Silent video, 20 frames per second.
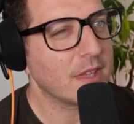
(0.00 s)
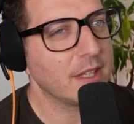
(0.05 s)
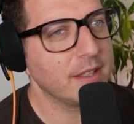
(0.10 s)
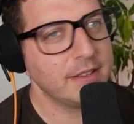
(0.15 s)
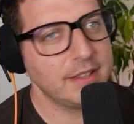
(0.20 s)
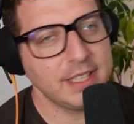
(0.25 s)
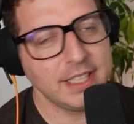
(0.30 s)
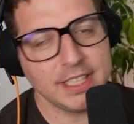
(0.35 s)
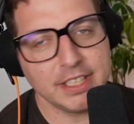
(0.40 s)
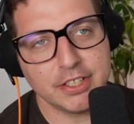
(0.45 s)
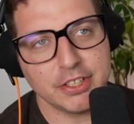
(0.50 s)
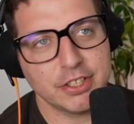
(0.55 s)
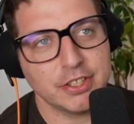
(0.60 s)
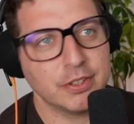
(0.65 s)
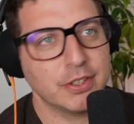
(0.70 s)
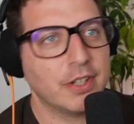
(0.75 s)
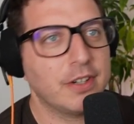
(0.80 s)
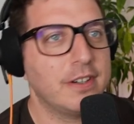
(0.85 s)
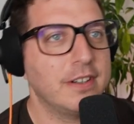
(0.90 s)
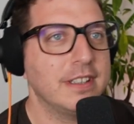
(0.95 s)
teach
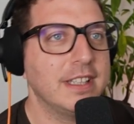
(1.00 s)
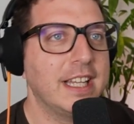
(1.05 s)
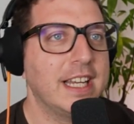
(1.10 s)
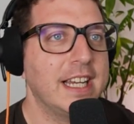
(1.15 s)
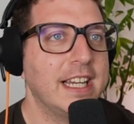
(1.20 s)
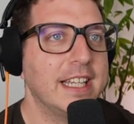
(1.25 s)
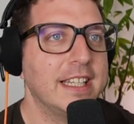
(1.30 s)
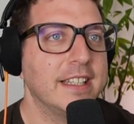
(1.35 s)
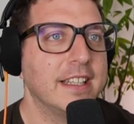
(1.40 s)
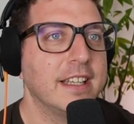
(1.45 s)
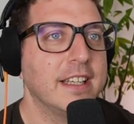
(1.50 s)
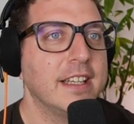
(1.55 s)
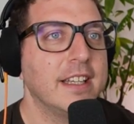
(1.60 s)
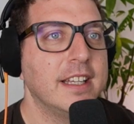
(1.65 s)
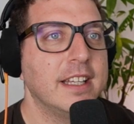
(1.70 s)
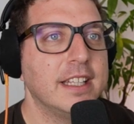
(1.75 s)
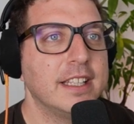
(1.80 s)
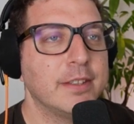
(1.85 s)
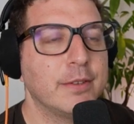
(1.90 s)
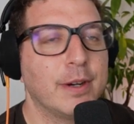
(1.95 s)
online,
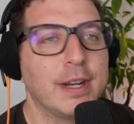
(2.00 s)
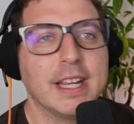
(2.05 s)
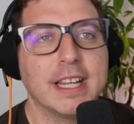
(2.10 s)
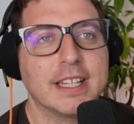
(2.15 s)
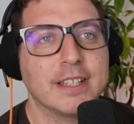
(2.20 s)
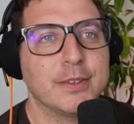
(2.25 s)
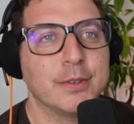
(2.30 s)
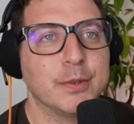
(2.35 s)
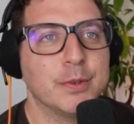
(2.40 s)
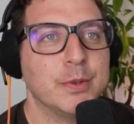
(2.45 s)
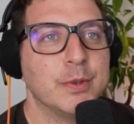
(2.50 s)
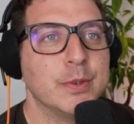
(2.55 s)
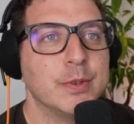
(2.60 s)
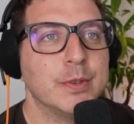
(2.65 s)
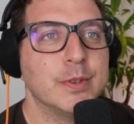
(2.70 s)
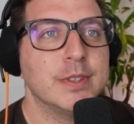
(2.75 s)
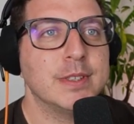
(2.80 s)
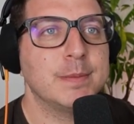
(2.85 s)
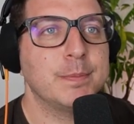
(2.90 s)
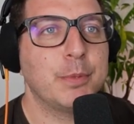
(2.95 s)
trying
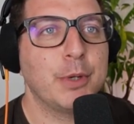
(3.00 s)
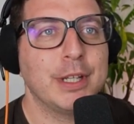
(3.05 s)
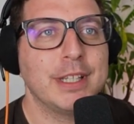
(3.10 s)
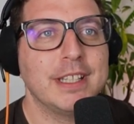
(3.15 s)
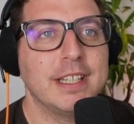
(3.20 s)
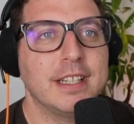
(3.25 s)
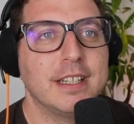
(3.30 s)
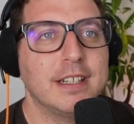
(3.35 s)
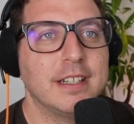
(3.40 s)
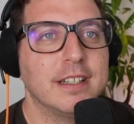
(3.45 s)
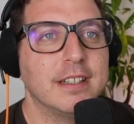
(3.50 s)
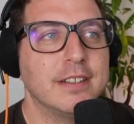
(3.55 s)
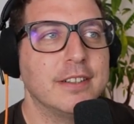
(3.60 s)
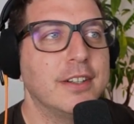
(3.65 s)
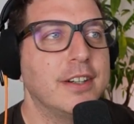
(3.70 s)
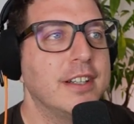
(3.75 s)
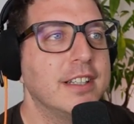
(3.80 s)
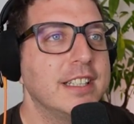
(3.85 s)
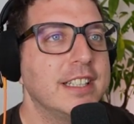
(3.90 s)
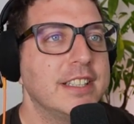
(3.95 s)
to spread their
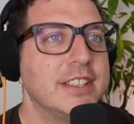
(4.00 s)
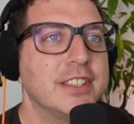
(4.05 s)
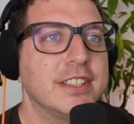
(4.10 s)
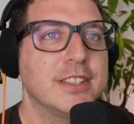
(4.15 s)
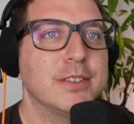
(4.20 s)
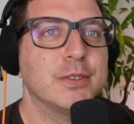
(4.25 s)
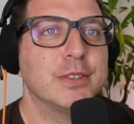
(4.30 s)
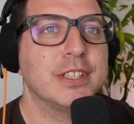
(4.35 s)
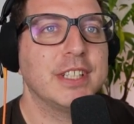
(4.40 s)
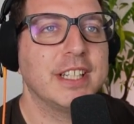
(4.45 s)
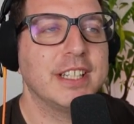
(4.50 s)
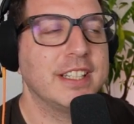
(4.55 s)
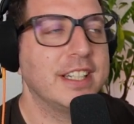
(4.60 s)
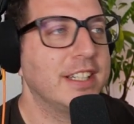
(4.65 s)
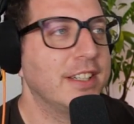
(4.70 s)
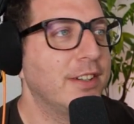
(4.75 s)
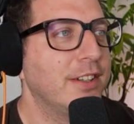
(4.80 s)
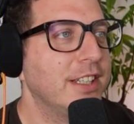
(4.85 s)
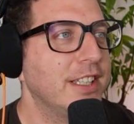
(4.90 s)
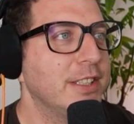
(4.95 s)
knowledge and to share their
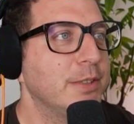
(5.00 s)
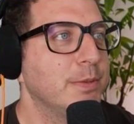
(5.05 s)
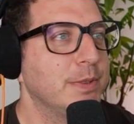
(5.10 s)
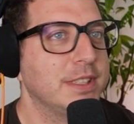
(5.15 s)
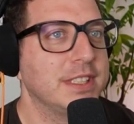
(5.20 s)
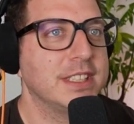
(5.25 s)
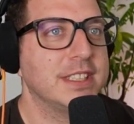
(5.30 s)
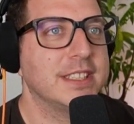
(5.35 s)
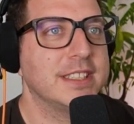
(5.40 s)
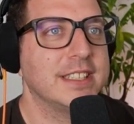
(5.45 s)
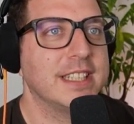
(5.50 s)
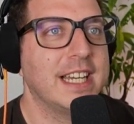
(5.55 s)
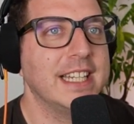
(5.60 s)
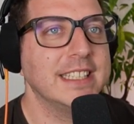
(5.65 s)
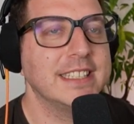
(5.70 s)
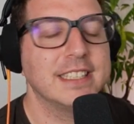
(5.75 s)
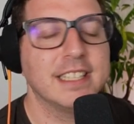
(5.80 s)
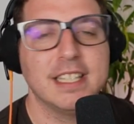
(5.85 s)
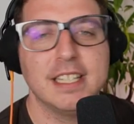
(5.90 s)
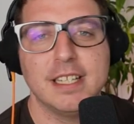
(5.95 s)
knowledge, which is
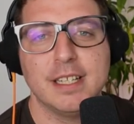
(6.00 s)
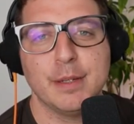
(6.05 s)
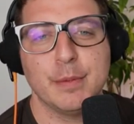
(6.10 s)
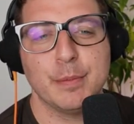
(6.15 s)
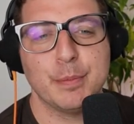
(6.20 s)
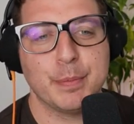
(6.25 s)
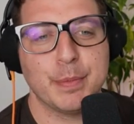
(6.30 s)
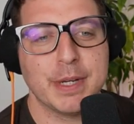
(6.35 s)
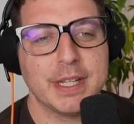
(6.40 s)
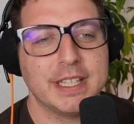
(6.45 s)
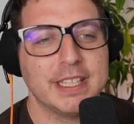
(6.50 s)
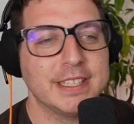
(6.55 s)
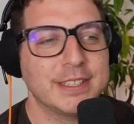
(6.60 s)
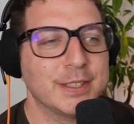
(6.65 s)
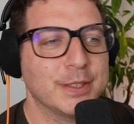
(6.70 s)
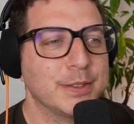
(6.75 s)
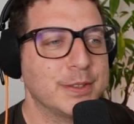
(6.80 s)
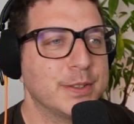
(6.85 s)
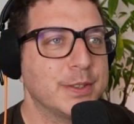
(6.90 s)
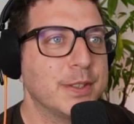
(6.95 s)
nice. But it's
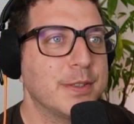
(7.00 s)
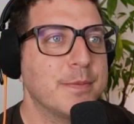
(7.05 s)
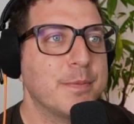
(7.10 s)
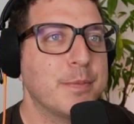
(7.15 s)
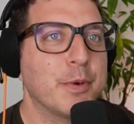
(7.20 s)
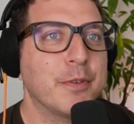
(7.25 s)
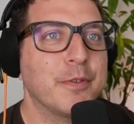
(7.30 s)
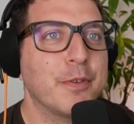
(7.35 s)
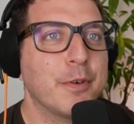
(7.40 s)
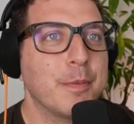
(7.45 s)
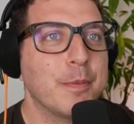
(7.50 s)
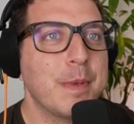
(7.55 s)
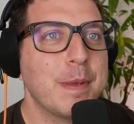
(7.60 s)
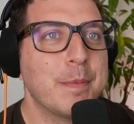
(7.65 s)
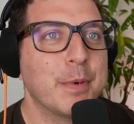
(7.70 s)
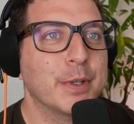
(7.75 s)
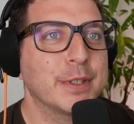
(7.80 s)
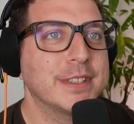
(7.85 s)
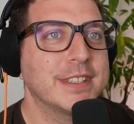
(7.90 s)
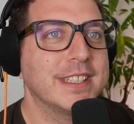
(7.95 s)
also, for me
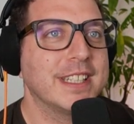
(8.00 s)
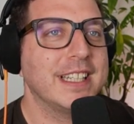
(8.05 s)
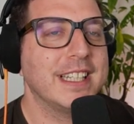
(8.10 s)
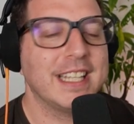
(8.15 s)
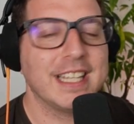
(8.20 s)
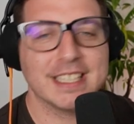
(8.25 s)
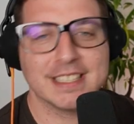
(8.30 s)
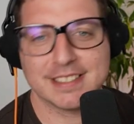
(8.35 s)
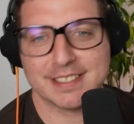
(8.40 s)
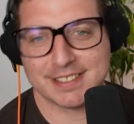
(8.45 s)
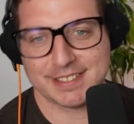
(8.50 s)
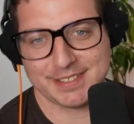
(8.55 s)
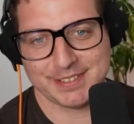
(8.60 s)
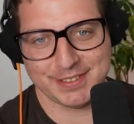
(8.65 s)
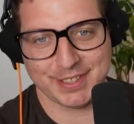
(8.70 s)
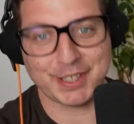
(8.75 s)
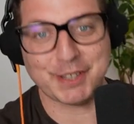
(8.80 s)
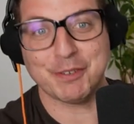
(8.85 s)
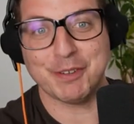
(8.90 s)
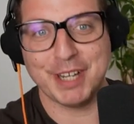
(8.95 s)
personally, as
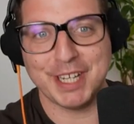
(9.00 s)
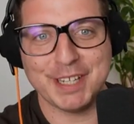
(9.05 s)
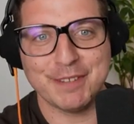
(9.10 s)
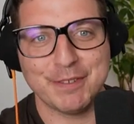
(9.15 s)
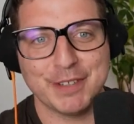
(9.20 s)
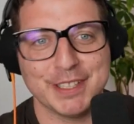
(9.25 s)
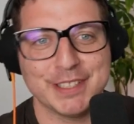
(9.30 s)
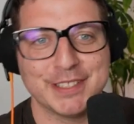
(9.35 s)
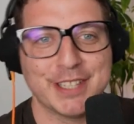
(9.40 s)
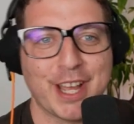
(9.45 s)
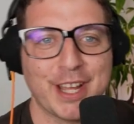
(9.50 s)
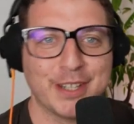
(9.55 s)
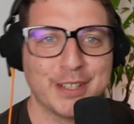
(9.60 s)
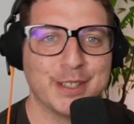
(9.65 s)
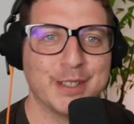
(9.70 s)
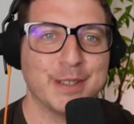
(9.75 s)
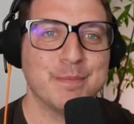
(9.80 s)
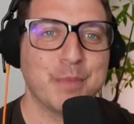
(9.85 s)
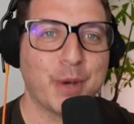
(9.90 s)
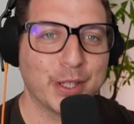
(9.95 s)
the Creative
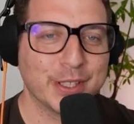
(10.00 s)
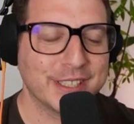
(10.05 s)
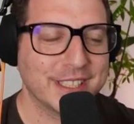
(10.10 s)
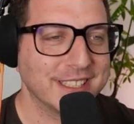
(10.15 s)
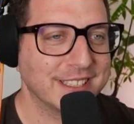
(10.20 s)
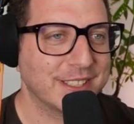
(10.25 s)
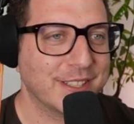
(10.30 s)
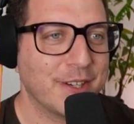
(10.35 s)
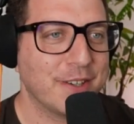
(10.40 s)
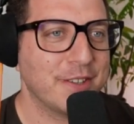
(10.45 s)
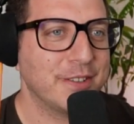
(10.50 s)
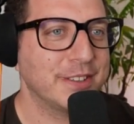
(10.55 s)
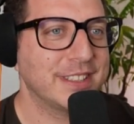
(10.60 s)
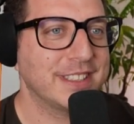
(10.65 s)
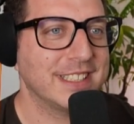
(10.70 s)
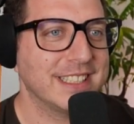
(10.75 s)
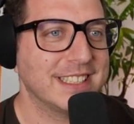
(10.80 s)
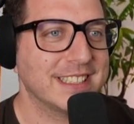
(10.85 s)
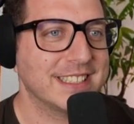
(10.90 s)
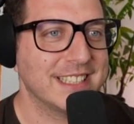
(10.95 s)
Insider podcast host,
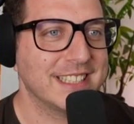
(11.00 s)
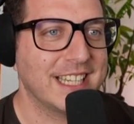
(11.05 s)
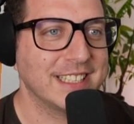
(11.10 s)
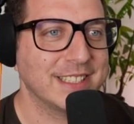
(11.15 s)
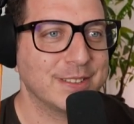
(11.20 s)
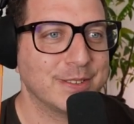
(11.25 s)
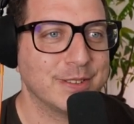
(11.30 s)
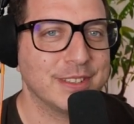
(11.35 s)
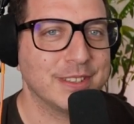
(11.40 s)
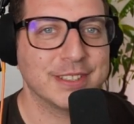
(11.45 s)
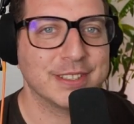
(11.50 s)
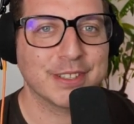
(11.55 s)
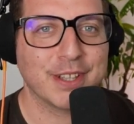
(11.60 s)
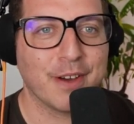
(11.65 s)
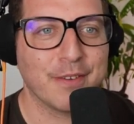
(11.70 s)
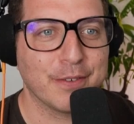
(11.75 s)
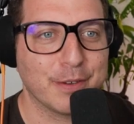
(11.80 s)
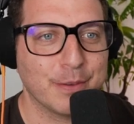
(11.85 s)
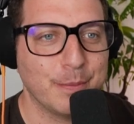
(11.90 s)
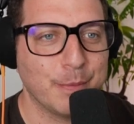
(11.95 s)
it's nice to
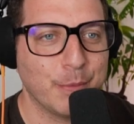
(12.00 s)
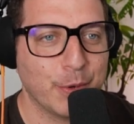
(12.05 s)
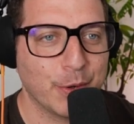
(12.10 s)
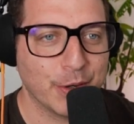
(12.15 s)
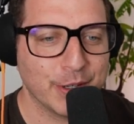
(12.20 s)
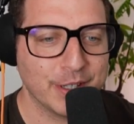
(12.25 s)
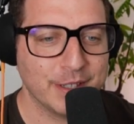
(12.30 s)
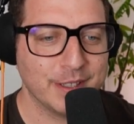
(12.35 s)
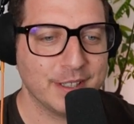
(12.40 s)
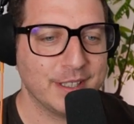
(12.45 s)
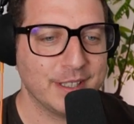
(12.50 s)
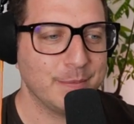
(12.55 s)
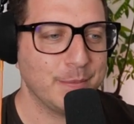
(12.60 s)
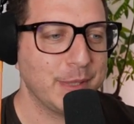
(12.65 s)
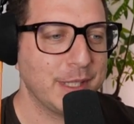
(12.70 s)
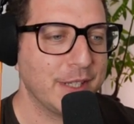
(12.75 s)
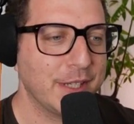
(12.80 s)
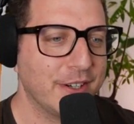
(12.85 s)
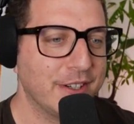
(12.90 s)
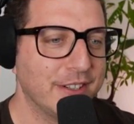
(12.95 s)
discover more and
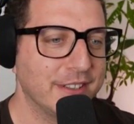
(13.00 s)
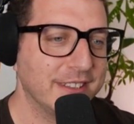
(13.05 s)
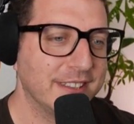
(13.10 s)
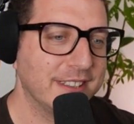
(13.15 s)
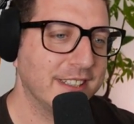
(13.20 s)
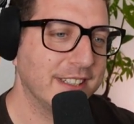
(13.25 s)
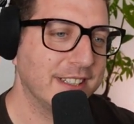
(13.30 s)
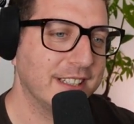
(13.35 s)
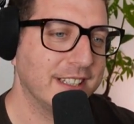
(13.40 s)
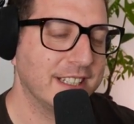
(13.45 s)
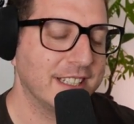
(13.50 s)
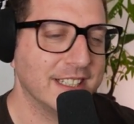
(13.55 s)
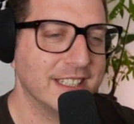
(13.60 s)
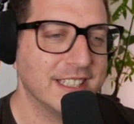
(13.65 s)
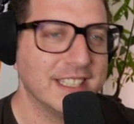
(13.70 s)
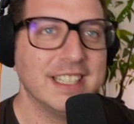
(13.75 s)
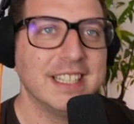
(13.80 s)
beyond the